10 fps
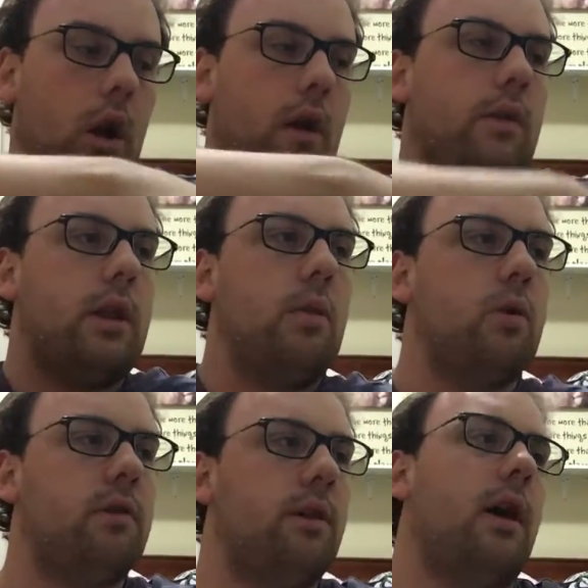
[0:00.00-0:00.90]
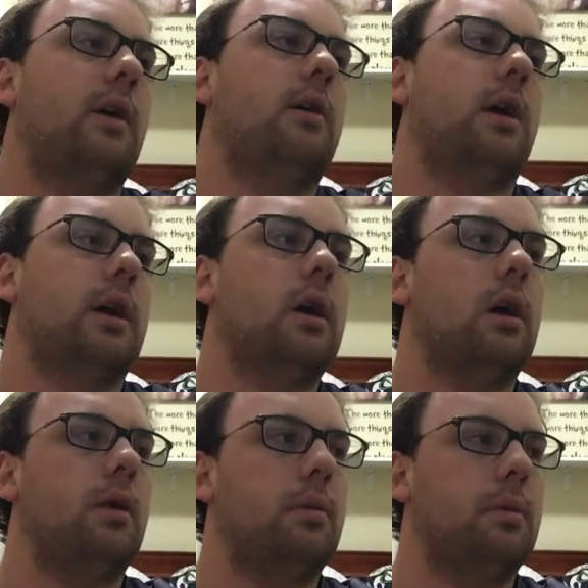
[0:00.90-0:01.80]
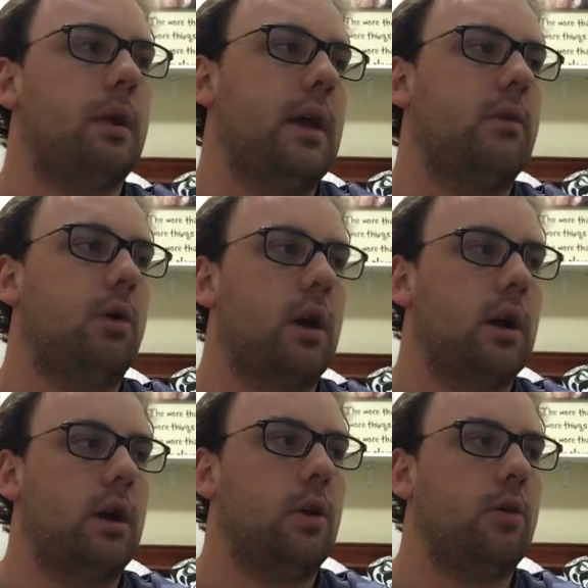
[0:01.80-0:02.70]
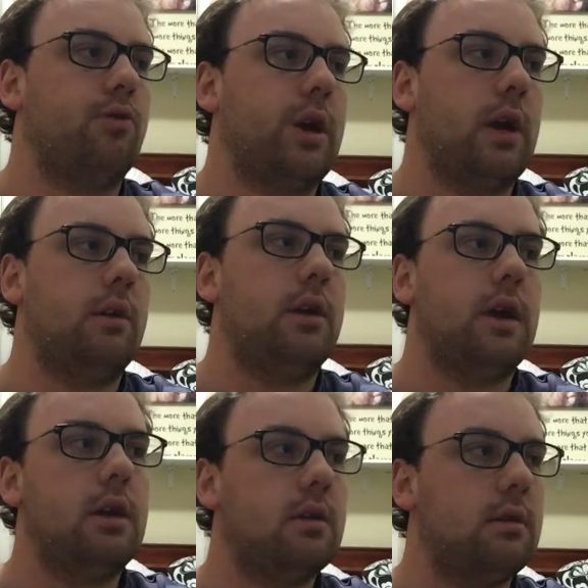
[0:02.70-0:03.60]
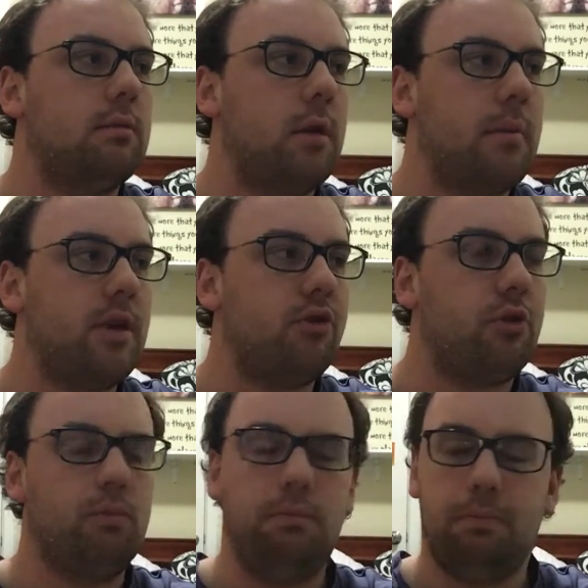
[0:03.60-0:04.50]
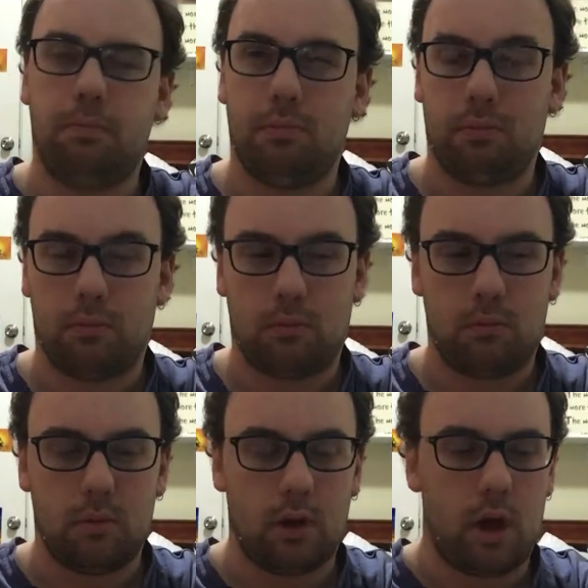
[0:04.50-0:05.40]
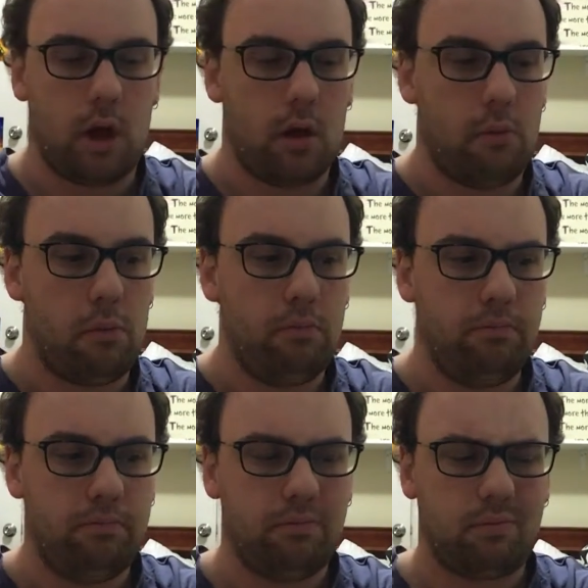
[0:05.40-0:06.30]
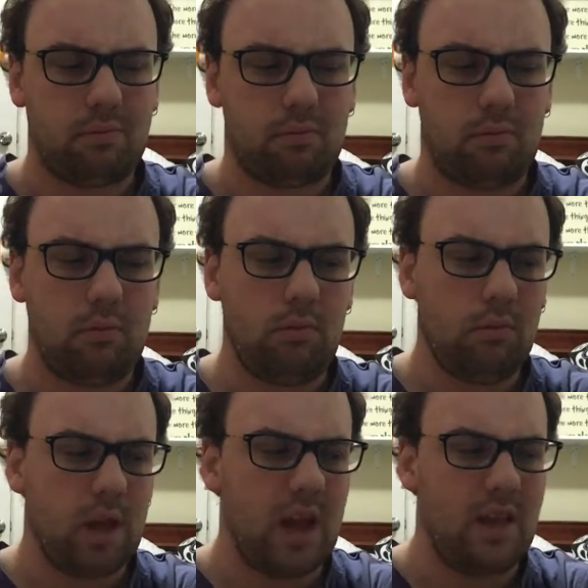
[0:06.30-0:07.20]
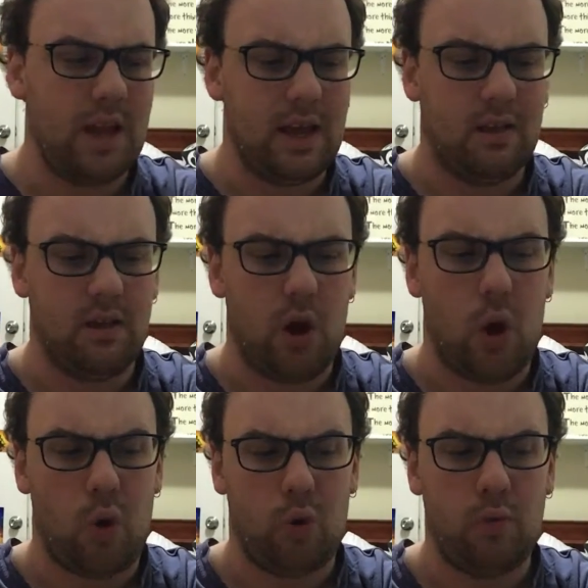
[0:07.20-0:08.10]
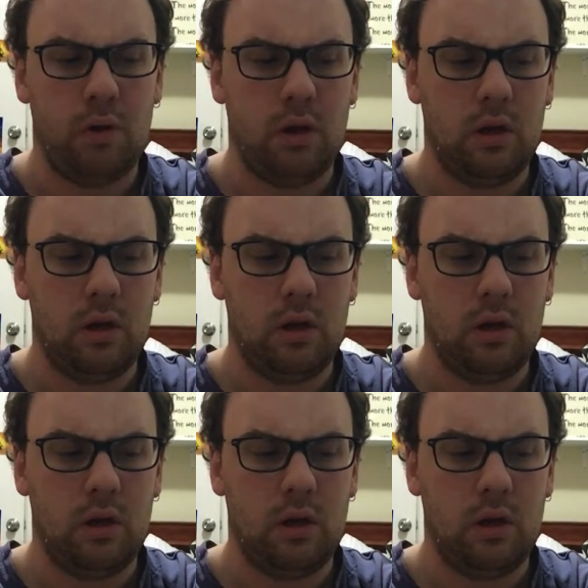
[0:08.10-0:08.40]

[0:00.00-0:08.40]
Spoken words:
I really want to find like a place where I can go and read that isn't my bedroom, and that isn't home,